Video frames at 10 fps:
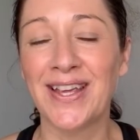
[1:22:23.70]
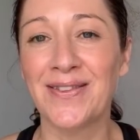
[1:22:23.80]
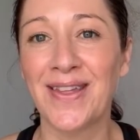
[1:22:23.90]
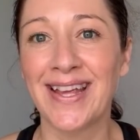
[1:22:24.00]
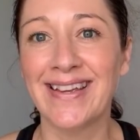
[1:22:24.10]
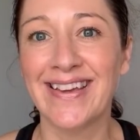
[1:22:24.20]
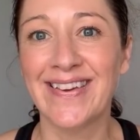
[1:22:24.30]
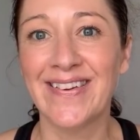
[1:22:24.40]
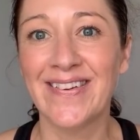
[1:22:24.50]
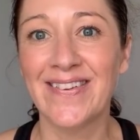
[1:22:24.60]
thank you, thank
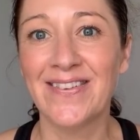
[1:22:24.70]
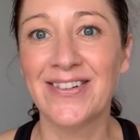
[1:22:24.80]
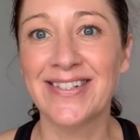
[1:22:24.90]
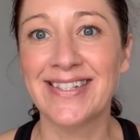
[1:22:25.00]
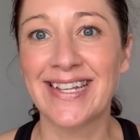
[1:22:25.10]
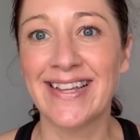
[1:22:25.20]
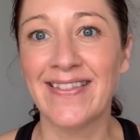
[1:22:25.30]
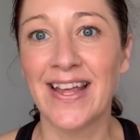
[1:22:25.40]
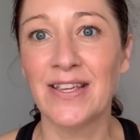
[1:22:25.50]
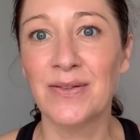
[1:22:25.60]
you.
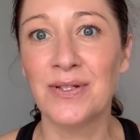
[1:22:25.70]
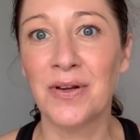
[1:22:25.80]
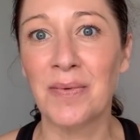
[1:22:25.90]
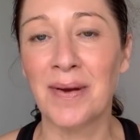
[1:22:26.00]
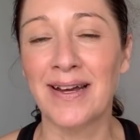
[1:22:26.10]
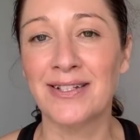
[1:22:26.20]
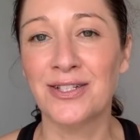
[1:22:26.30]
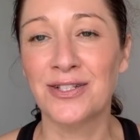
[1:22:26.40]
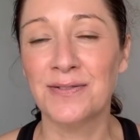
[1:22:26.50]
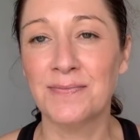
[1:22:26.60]
Christine, thank you so
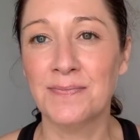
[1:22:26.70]
much.